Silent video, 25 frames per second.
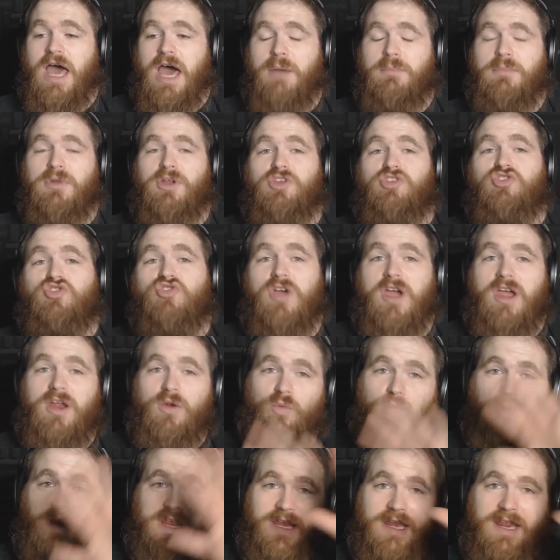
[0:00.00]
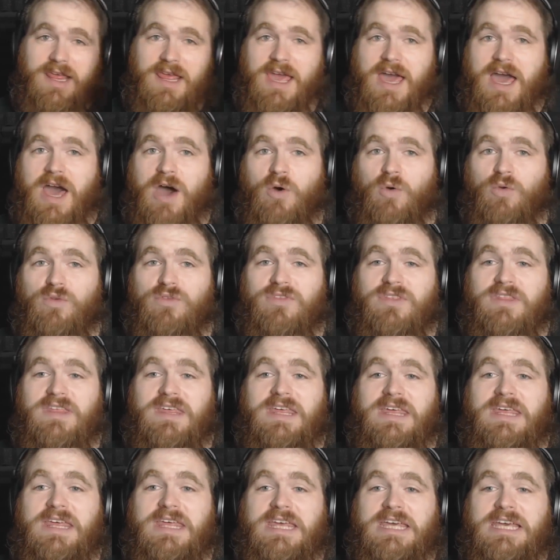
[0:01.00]
I'm going to try weeding out
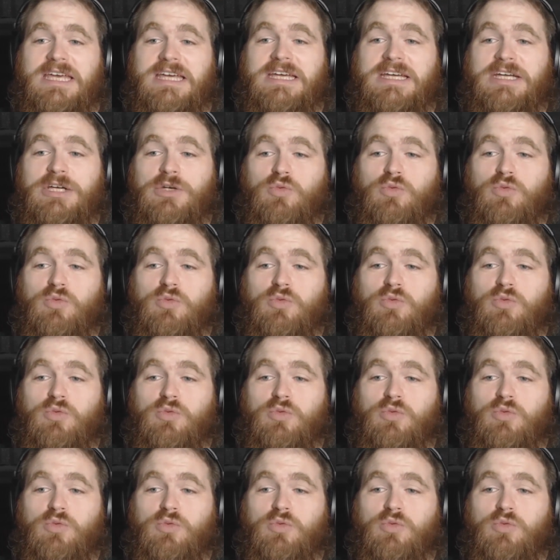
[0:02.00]
the